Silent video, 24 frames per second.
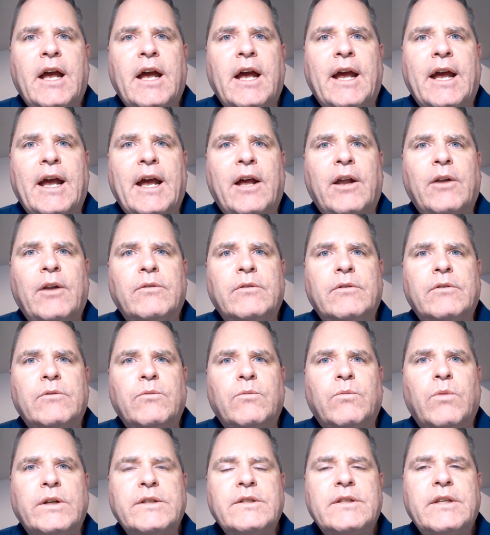
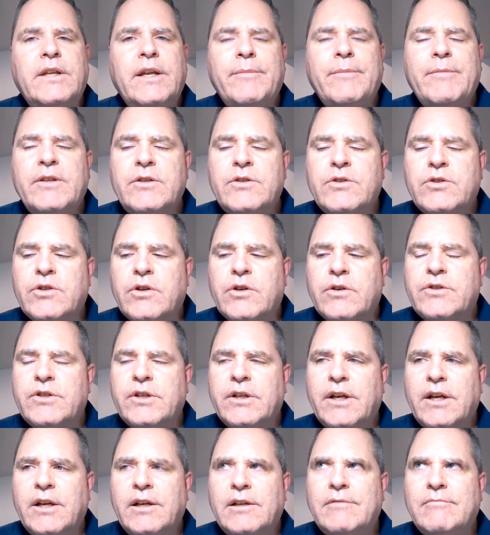And what's the name of this church
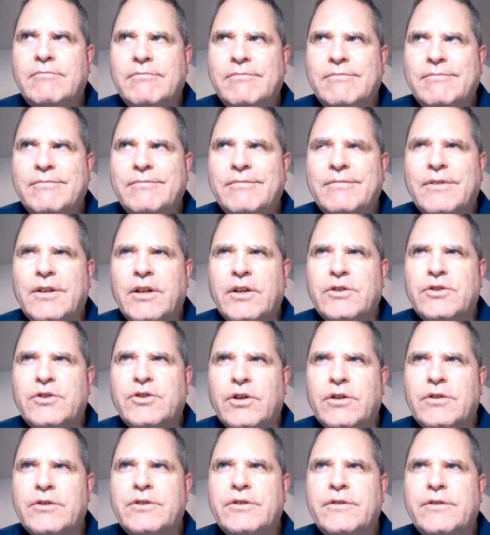again? The
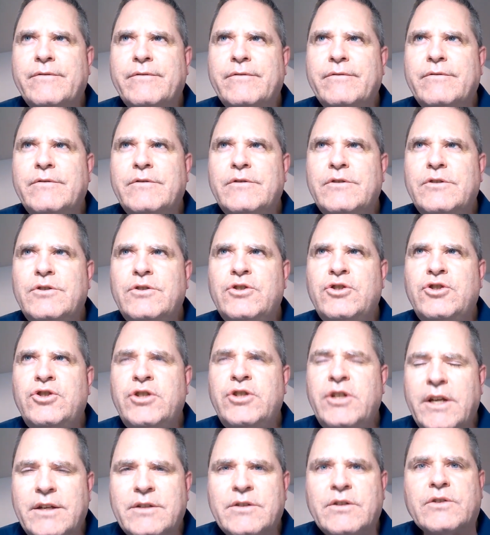Church of
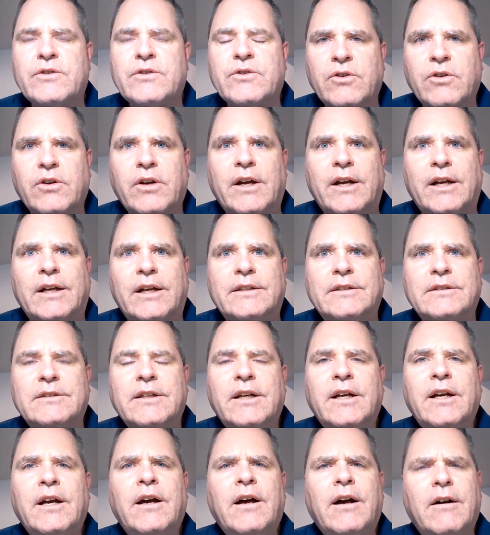Jesus Christ
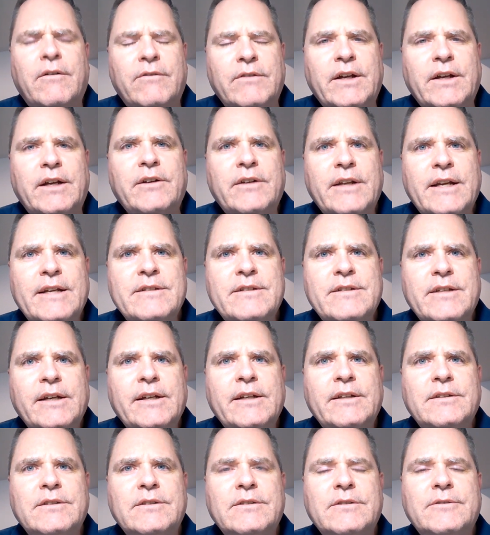of Latter day
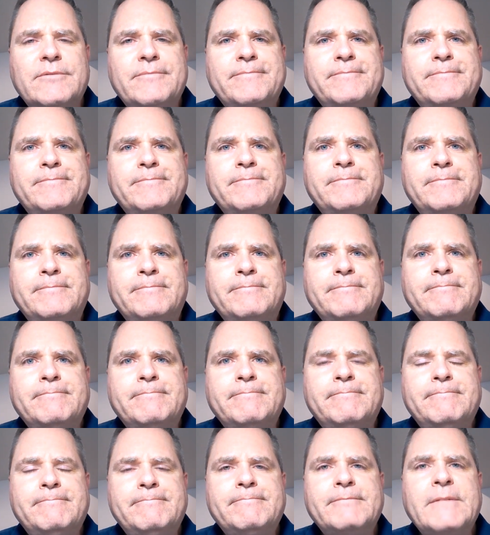Saints.
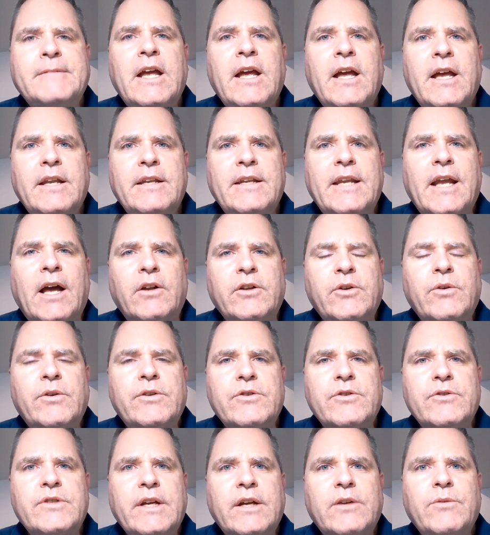Now, do you
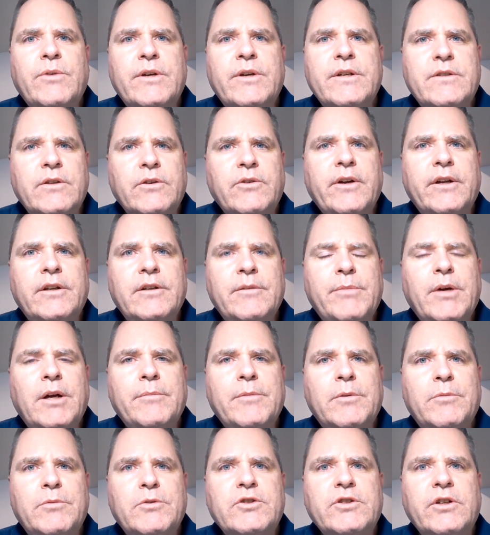understand why it's the great and
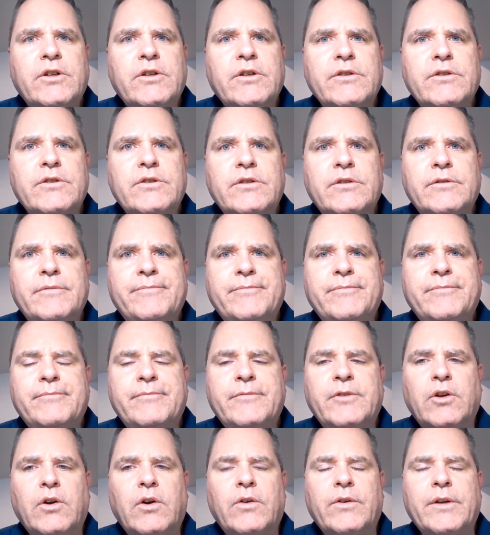abominable church?
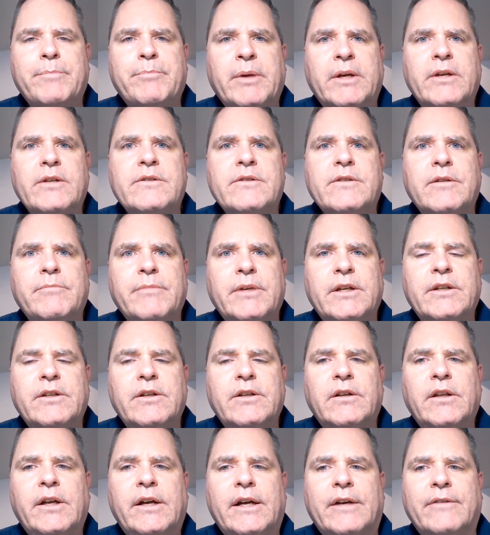You're already pissed at me and
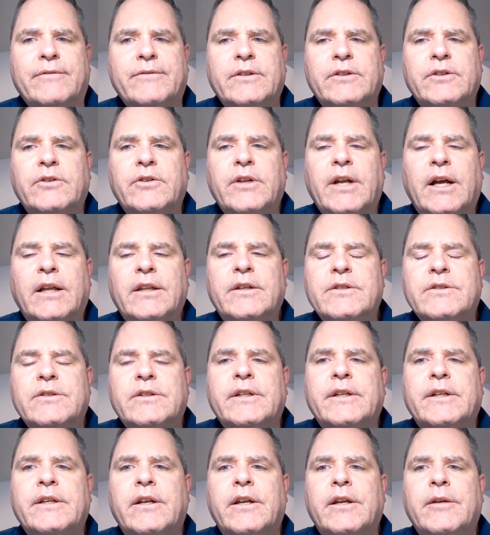you left and you're not
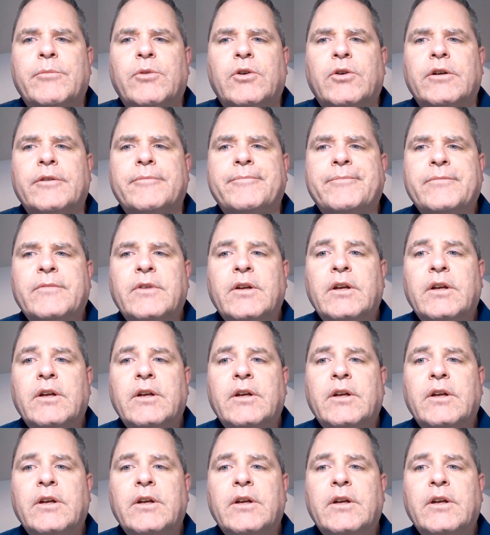listening anymore.